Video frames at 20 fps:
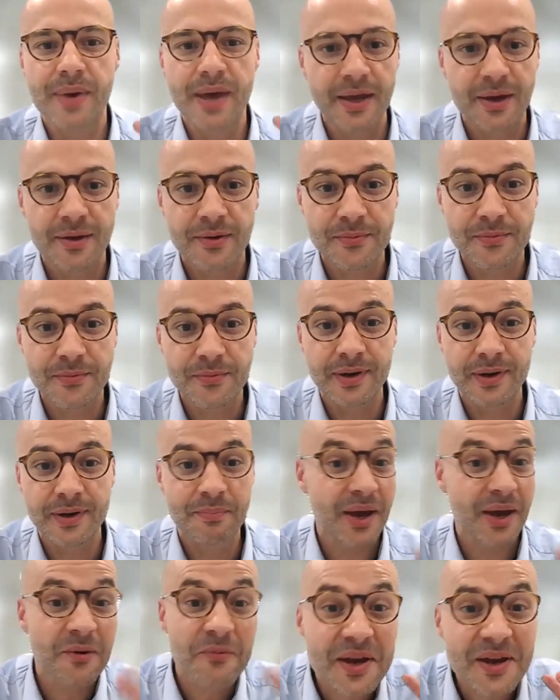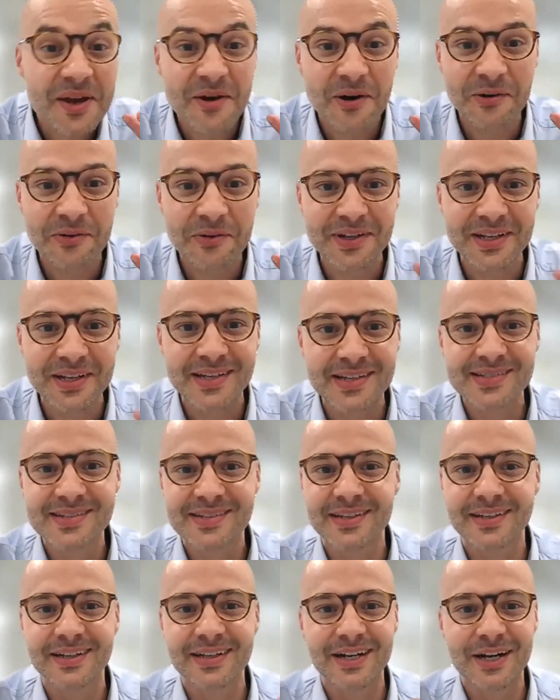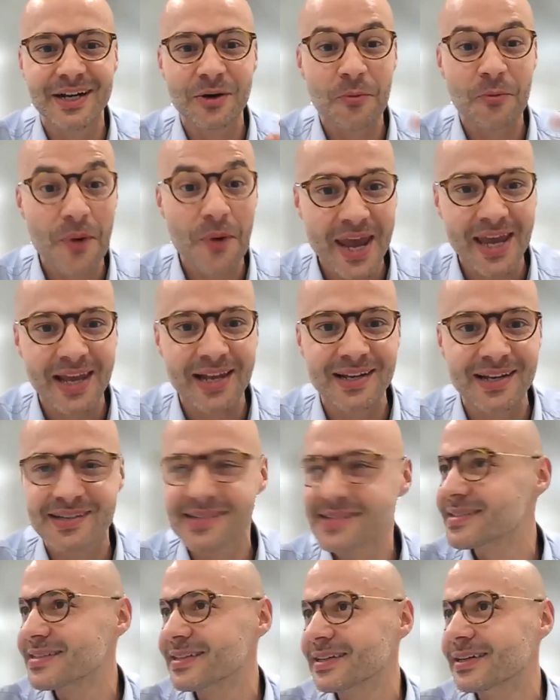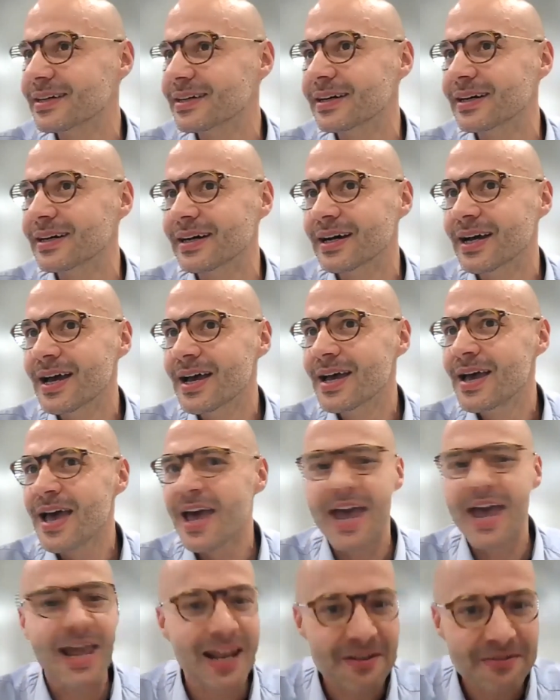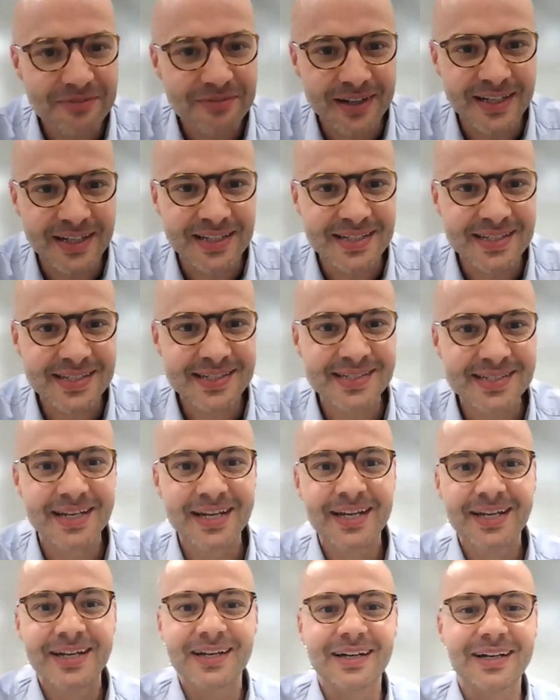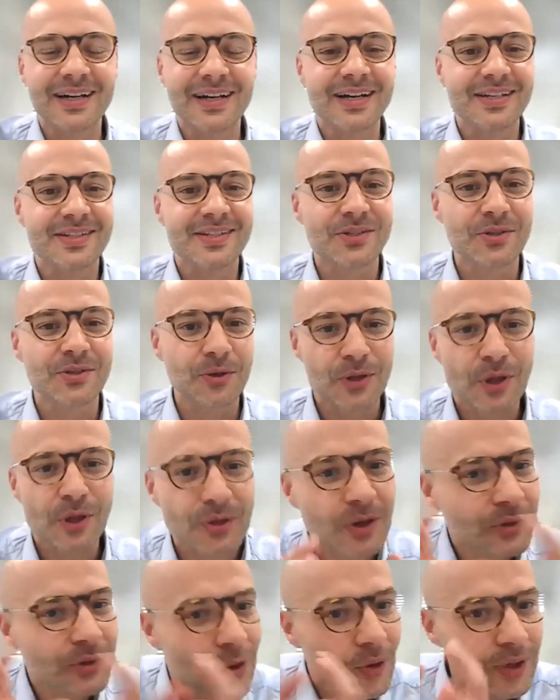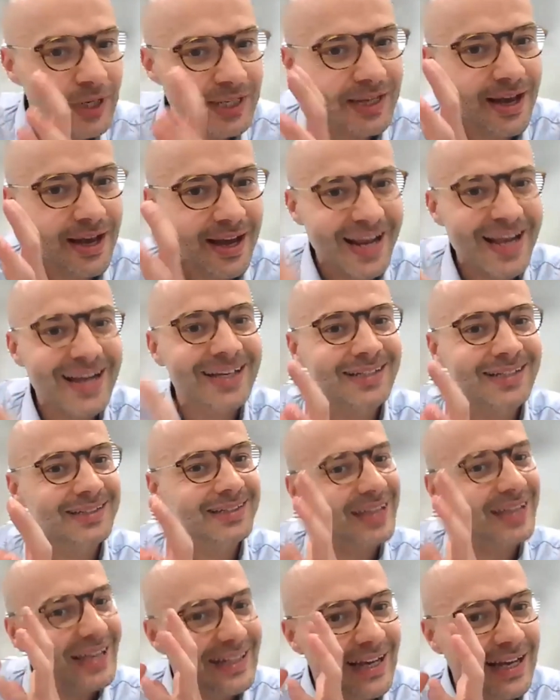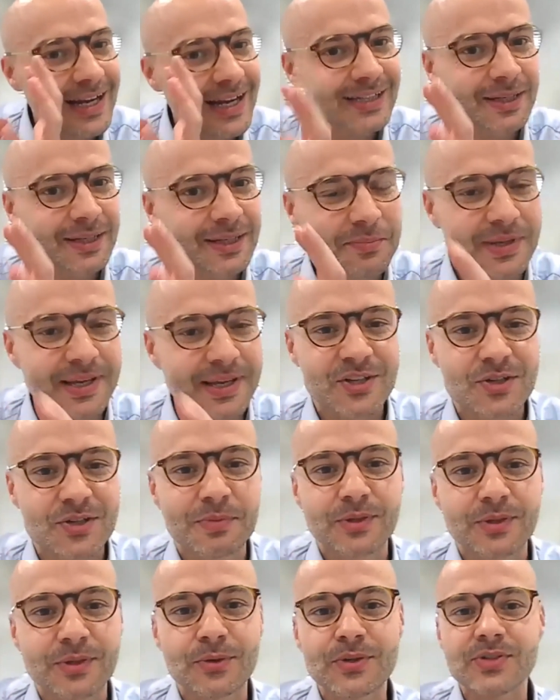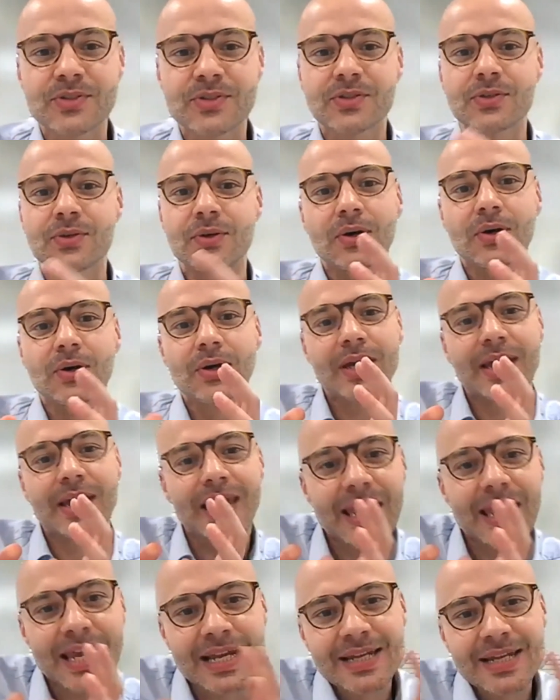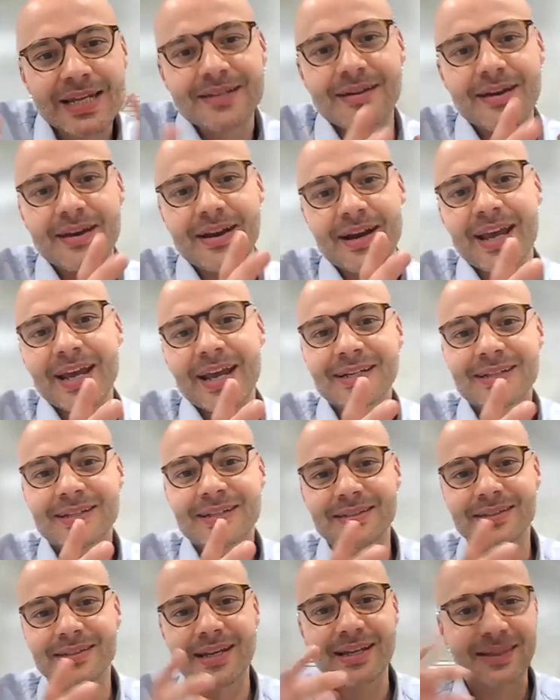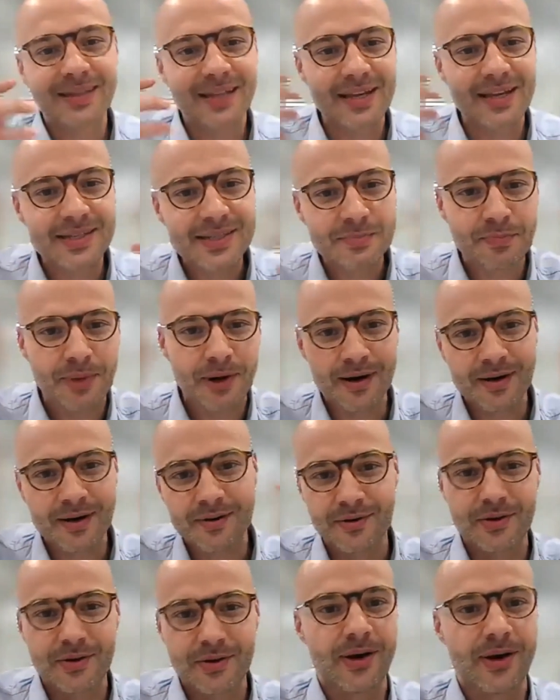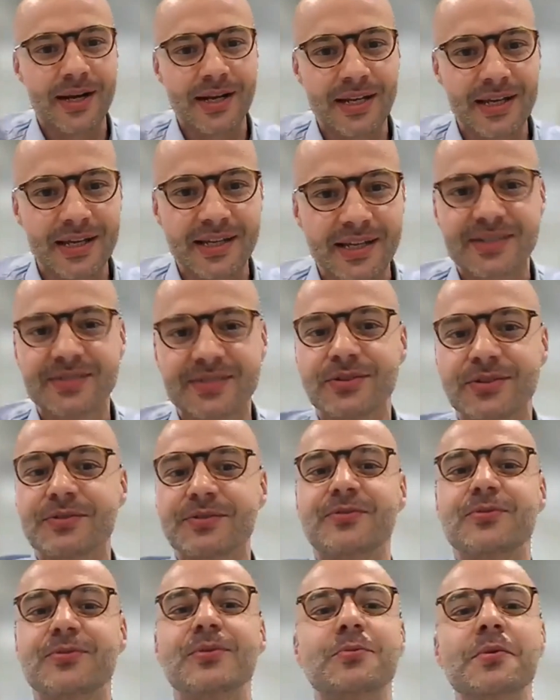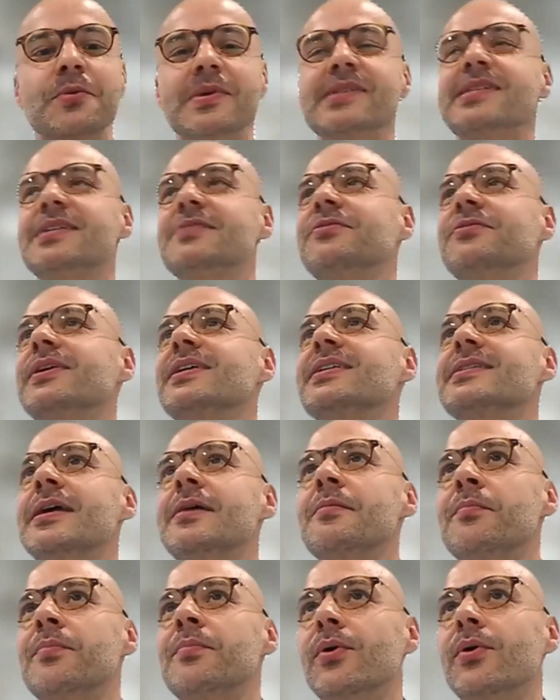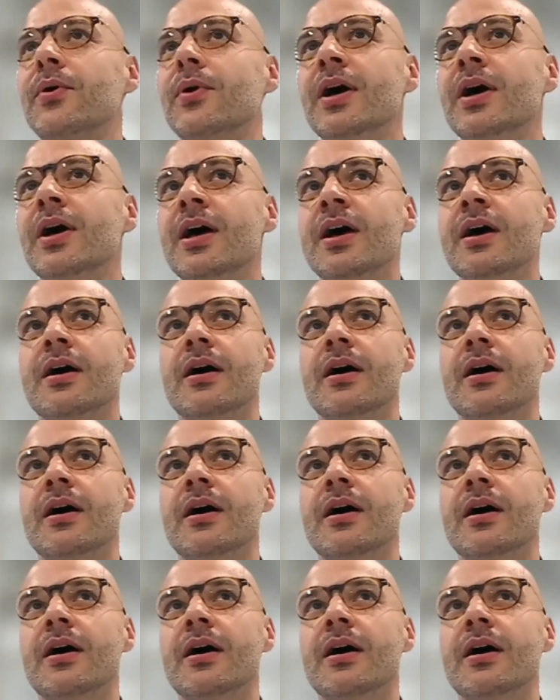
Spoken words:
penguin colonies, whales, elephants. So not only a direct application, but also indirect that can sparkle your ideas. So we will see, for example,